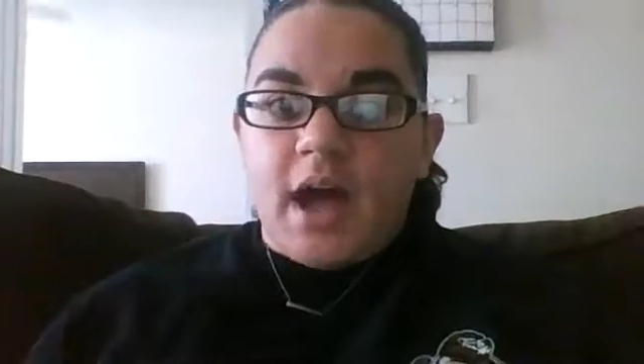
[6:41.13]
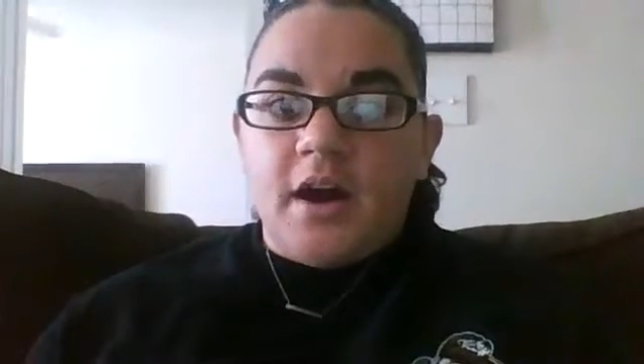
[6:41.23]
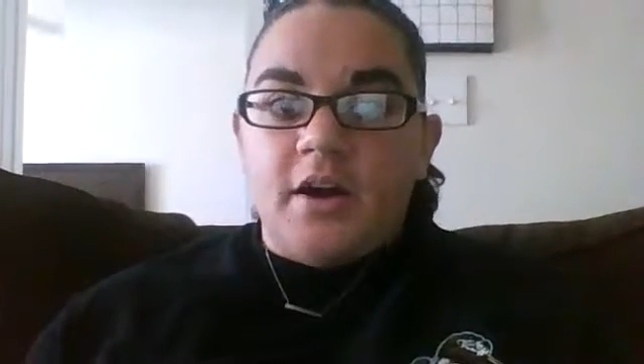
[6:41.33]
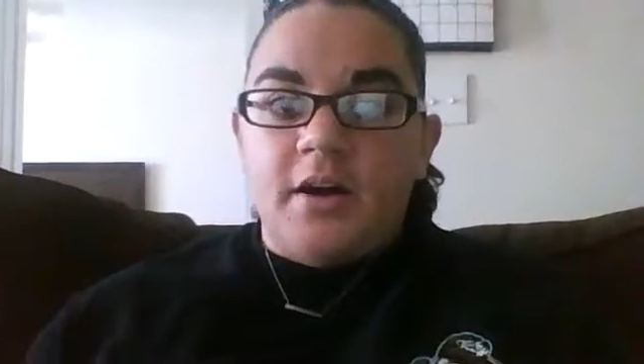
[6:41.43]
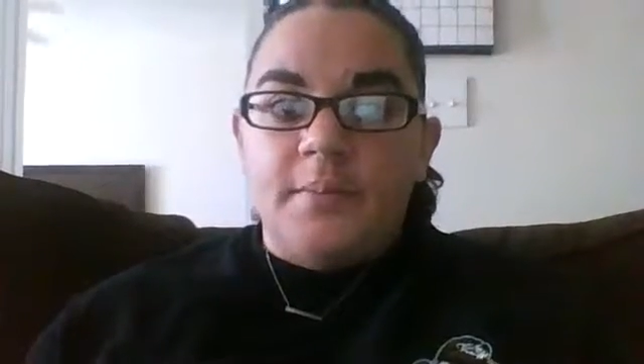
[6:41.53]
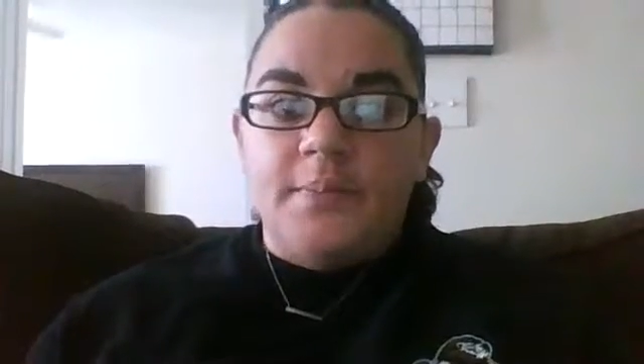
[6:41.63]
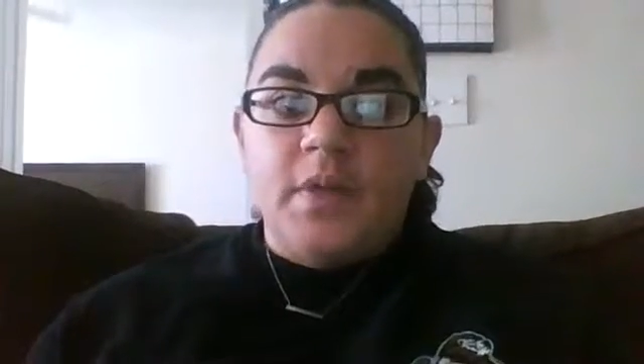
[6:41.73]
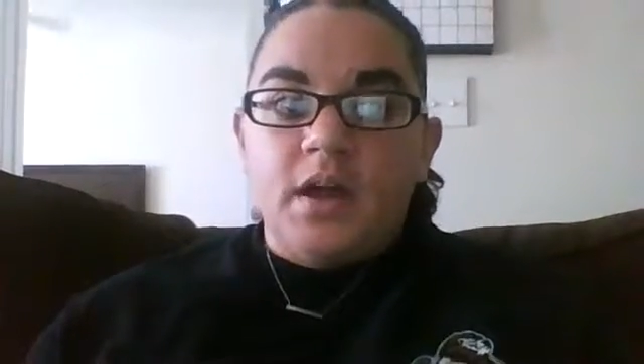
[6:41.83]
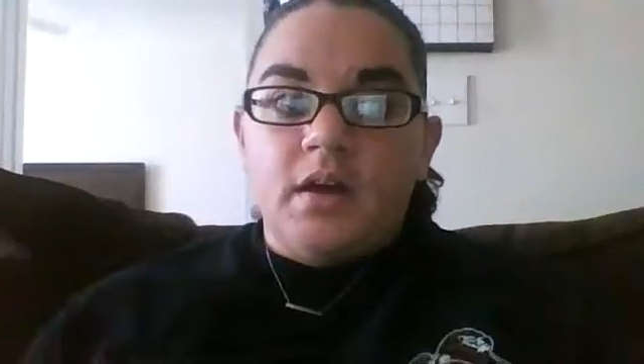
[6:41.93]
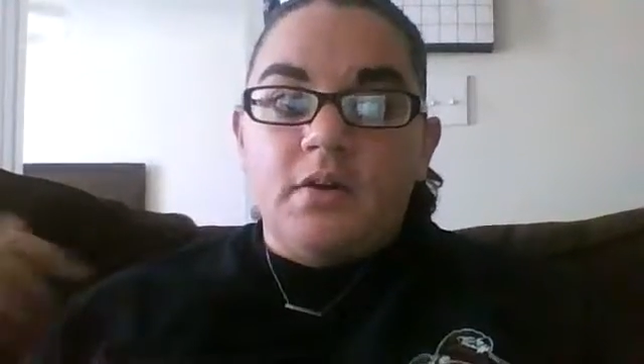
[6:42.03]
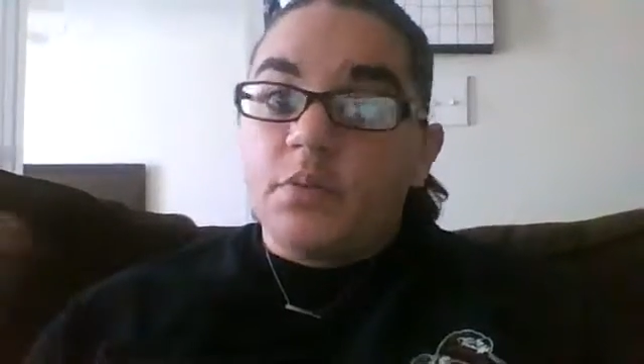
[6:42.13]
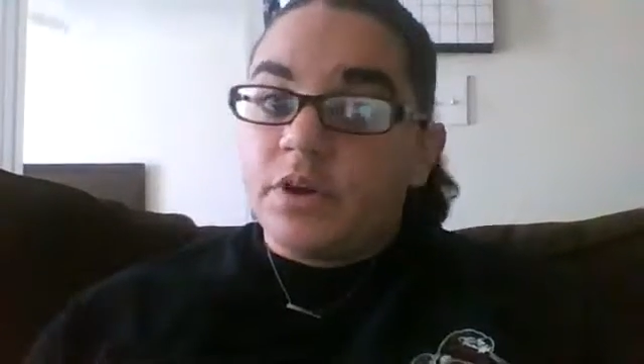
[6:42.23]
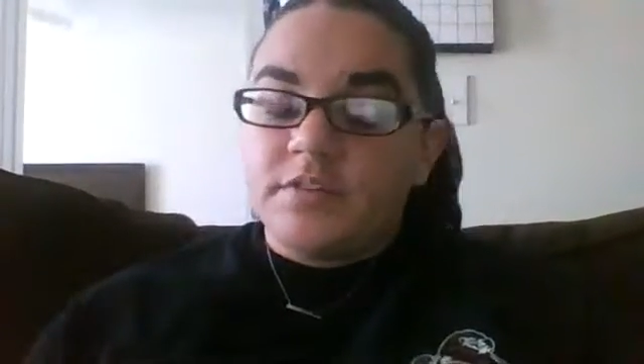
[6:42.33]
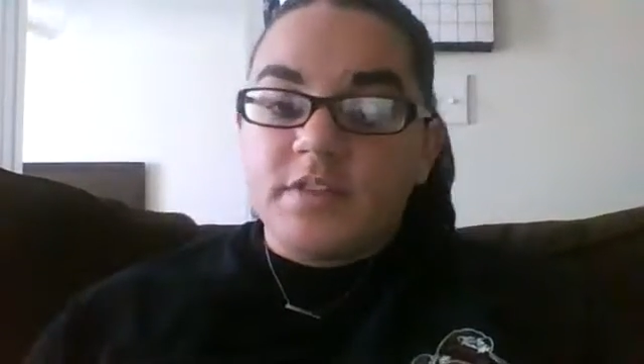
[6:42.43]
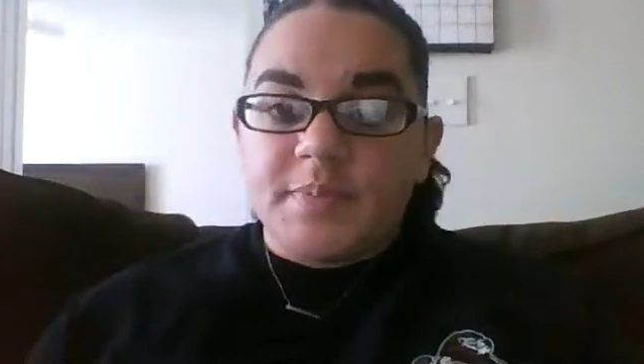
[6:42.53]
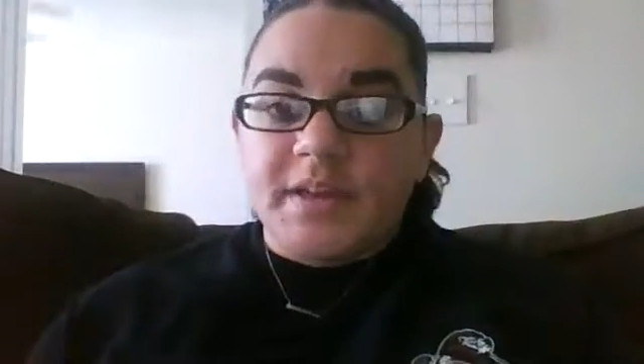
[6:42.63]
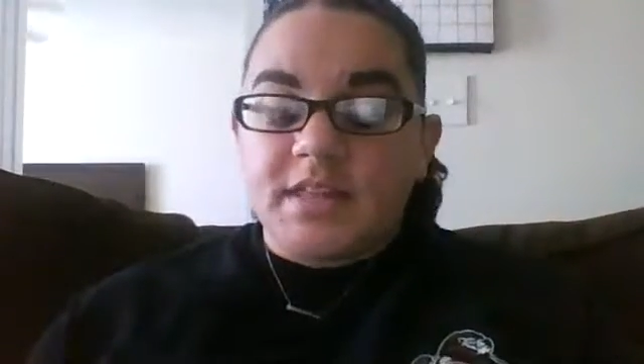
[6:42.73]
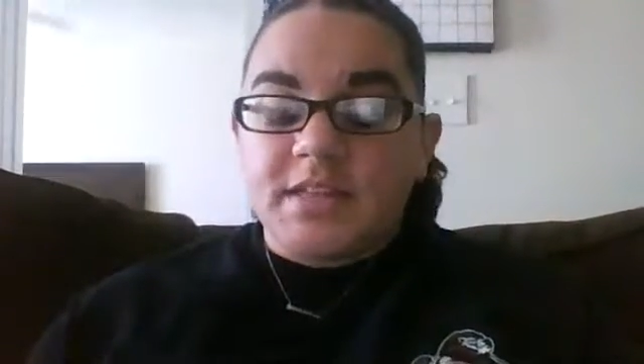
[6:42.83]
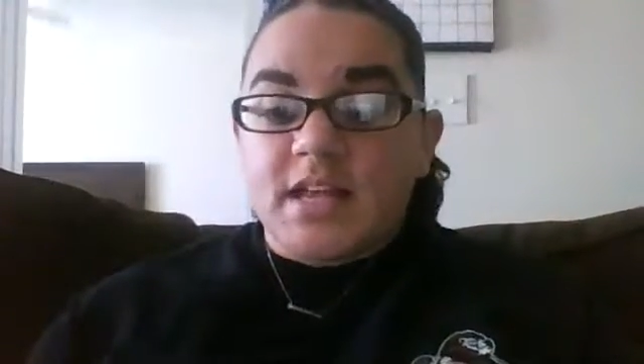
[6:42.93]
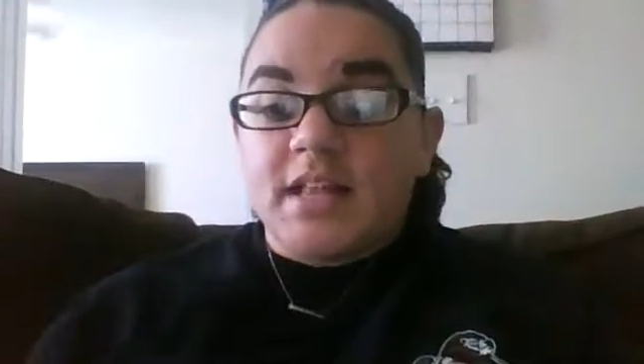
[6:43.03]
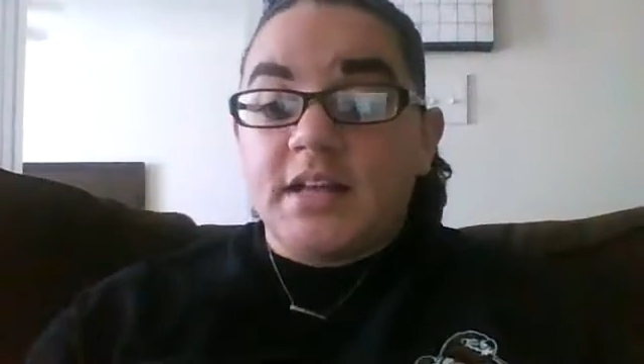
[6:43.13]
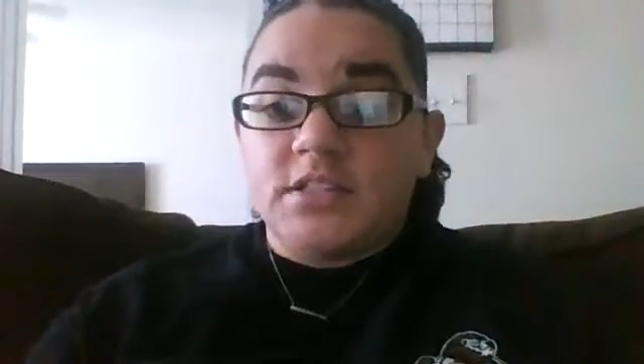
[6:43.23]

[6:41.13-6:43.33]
one of the big things I like